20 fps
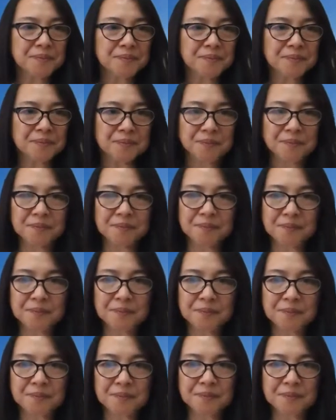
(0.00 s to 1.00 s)

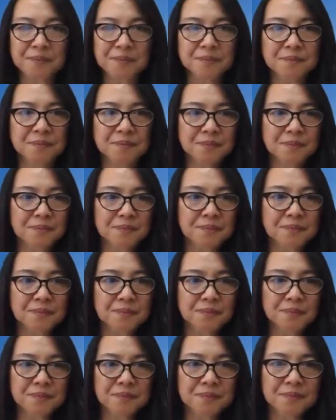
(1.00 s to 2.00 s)

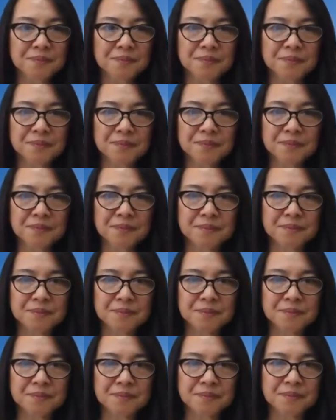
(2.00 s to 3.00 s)

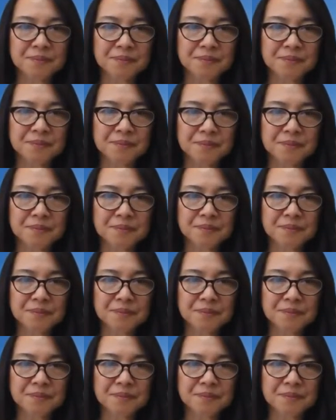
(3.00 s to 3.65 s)
(silent)